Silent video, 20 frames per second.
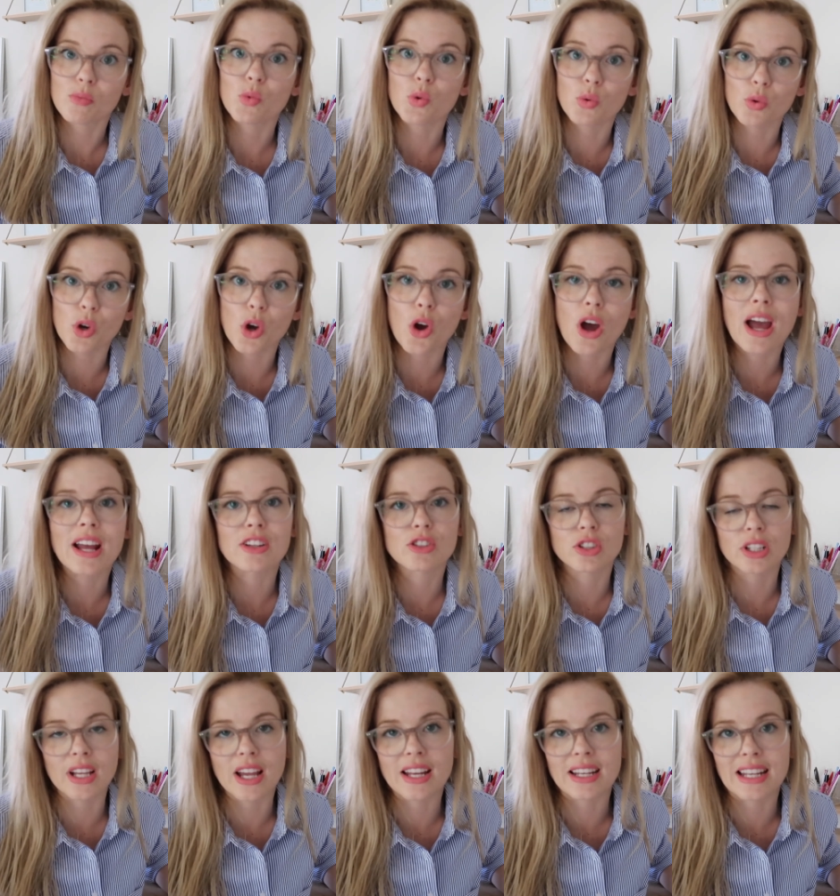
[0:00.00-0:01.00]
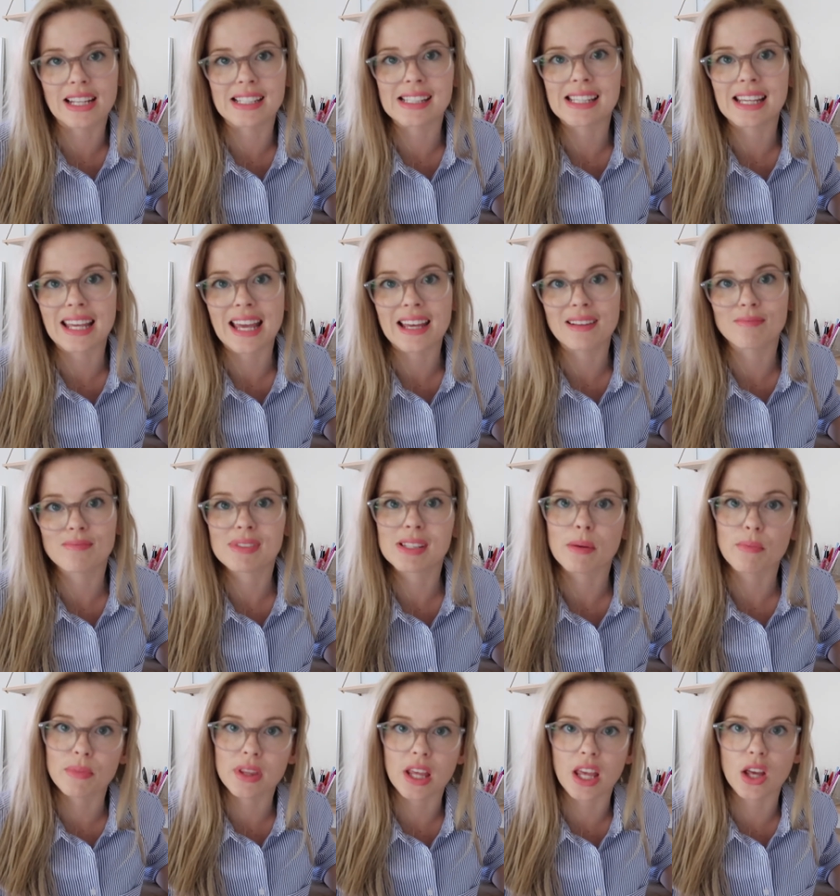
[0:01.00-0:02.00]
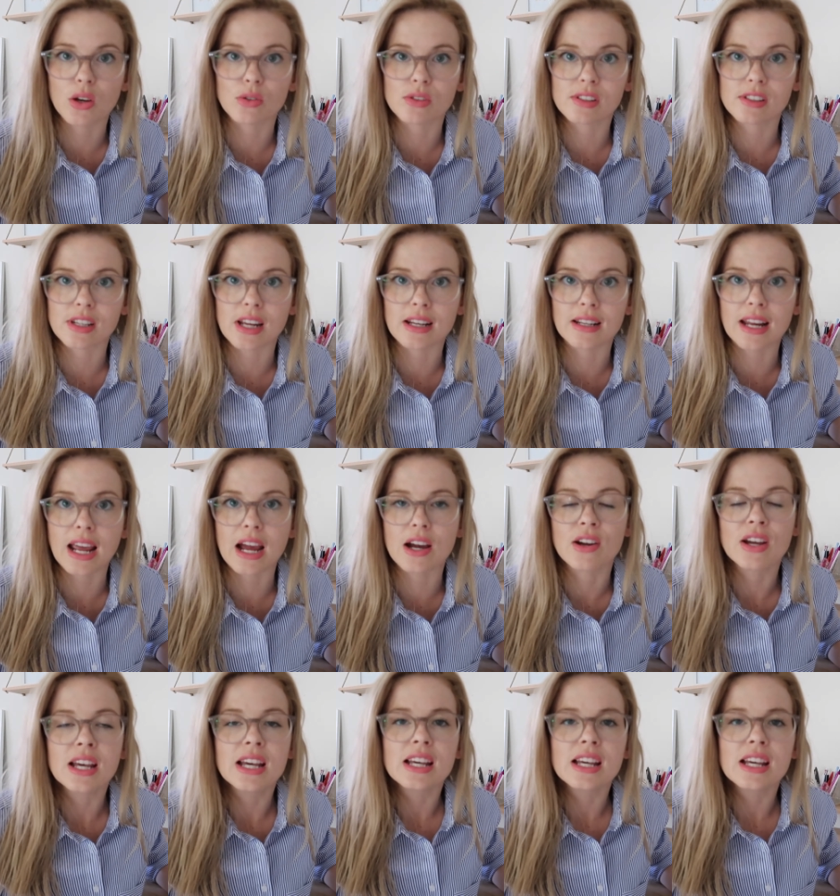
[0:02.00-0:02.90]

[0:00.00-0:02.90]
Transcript: well, no, actually I need to get something else done now.